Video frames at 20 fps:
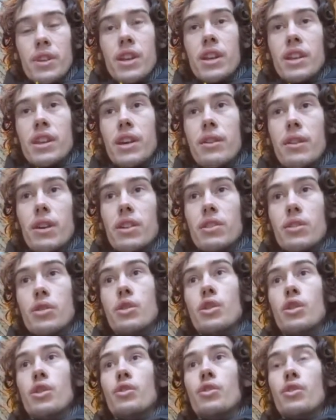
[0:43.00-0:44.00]
there are
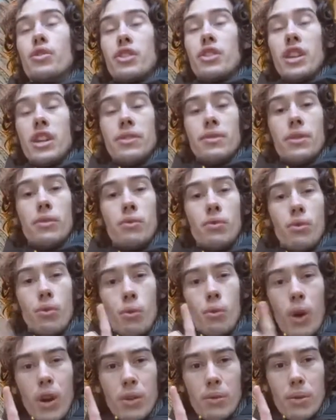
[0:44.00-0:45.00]
not even
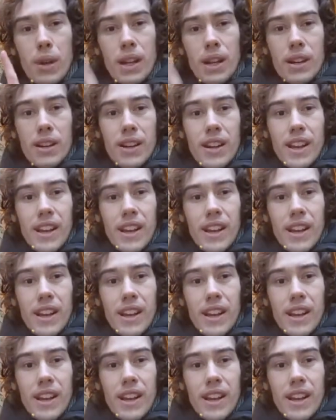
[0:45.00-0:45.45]
one winner,